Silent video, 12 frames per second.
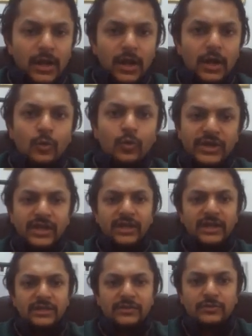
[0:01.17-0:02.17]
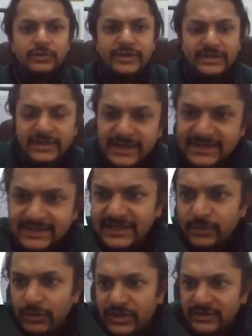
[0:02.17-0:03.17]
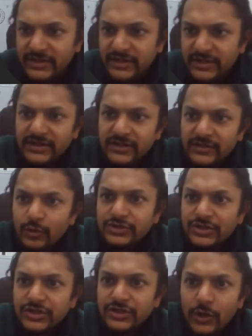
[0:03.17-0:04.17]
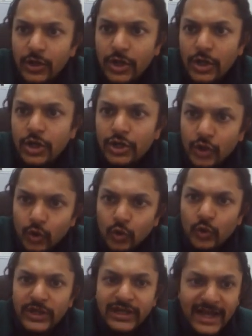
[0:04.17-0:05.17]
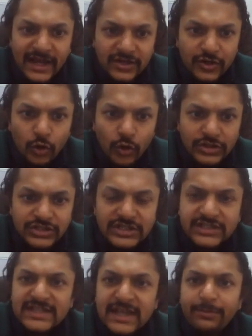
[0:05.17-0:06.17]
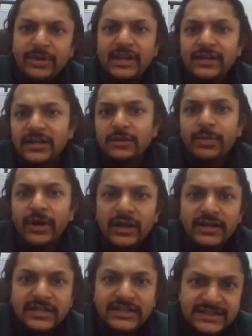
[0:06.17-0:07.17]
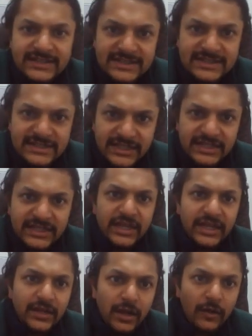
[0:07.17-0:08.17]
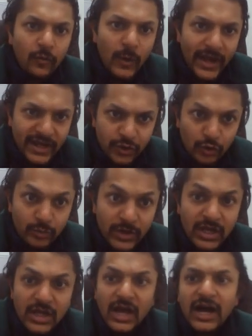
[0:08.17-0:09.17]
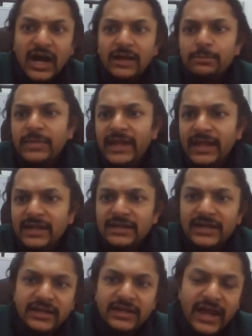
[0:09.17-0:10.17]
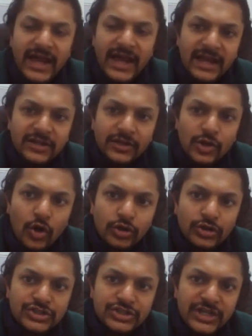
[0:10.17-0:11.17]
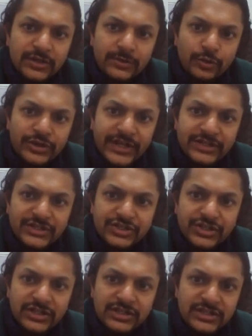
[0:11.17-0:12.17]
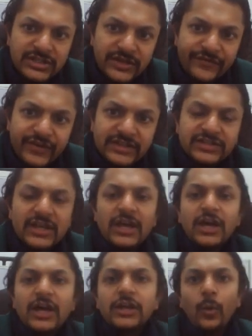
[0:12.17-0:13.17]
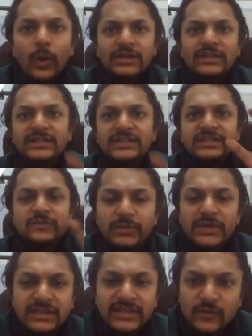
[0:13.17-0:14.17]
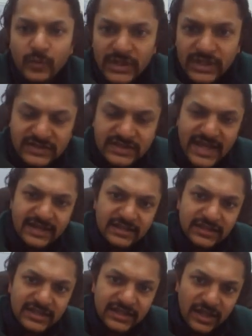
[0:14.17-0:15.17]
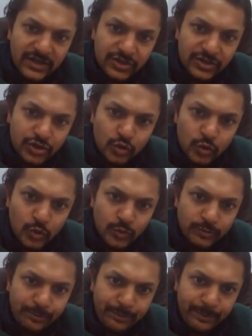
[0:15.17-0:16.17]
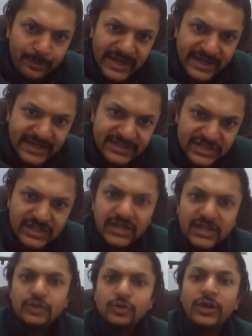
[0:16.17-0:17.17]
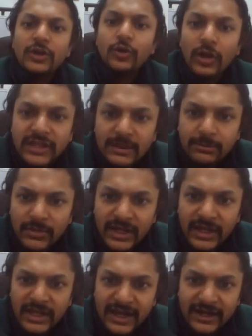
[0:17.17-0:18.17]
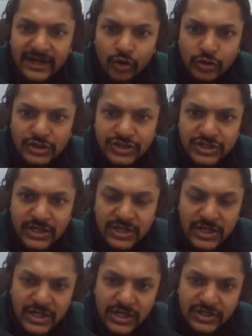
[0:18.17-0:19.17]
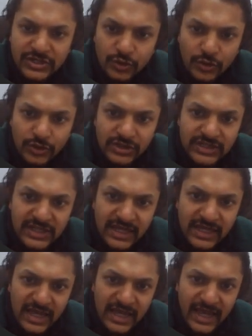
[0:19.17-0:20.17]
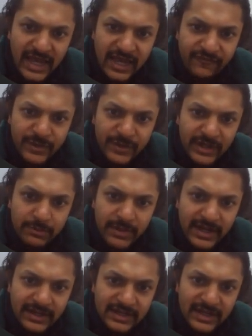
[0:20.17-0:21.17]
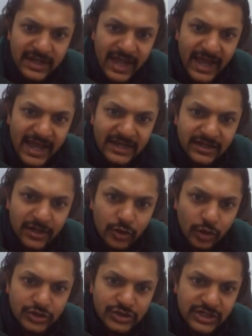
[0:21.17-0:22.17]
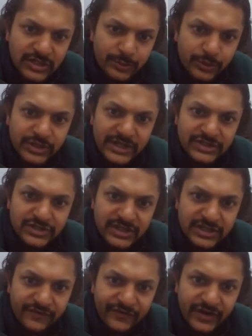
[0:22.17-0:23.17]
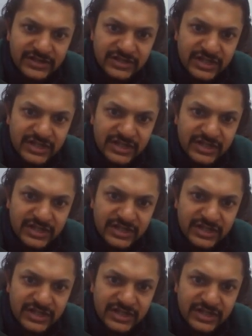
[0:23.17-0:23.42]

Okay, dear students, let us see what is there in this question now. Two electrodes separated by a distance d in a vacuum are maintained at constant potential difference. Now, what does this mean? This means that there are two plates, you can call them electrodes. So they have been maintained at a constant potential difference.